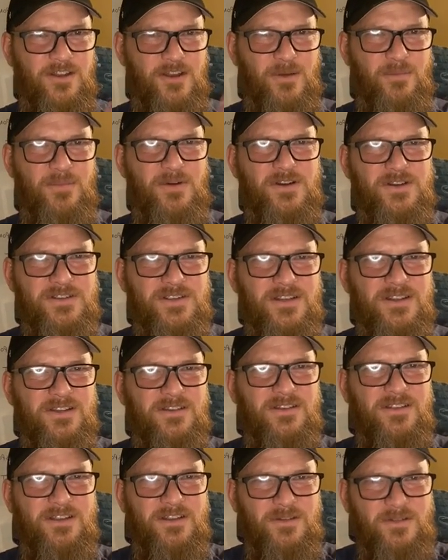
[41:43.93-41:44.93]
the numbers
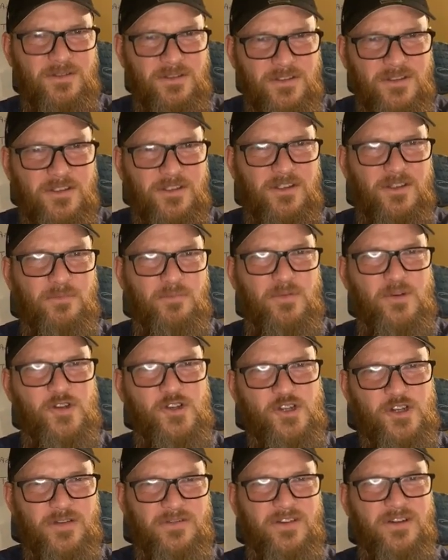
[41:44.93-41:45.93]
and the
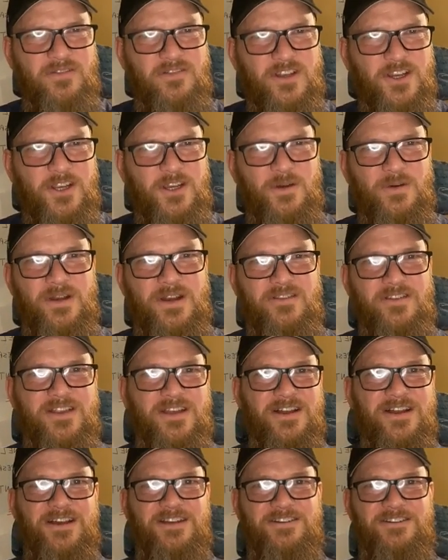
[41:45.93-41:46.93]
push of your video and
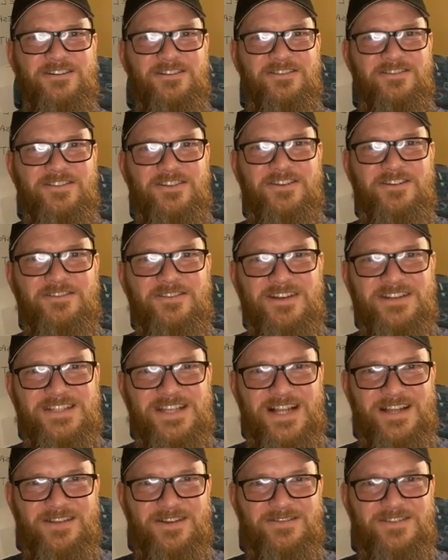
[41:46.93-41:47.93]
everything. I don't know if you know
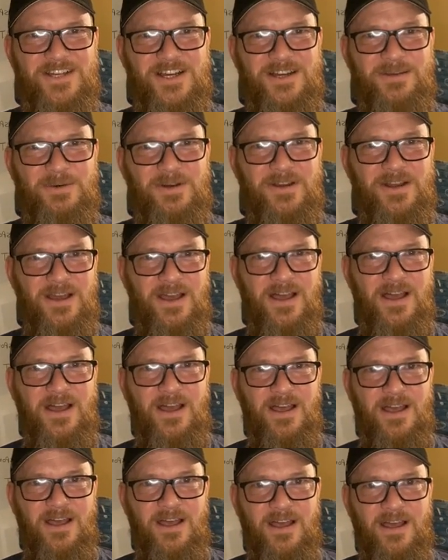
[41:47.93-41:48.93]
exactly what I'm talking
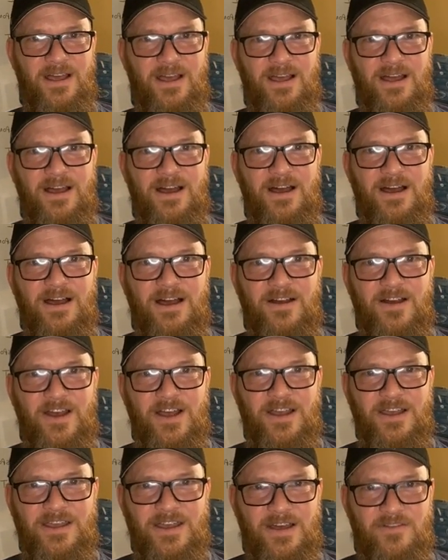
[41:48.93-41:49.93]

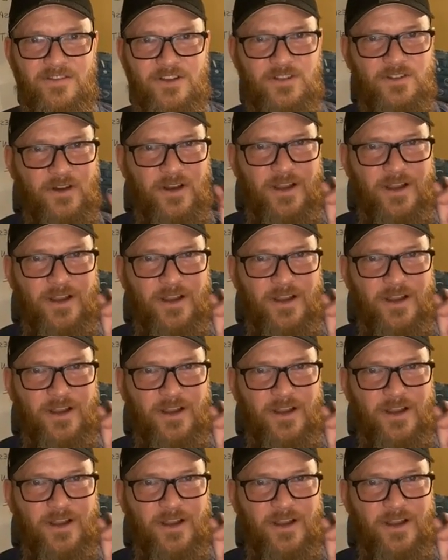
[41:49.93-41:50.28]
about. Yeah,